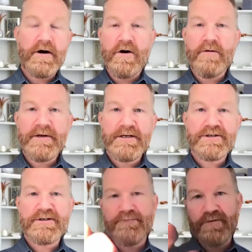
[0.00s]
home
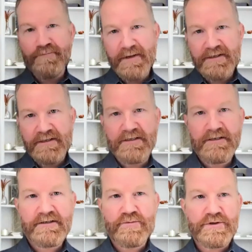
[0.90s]
edition for
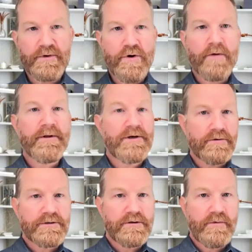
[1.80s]
businesses, which we normally don't do.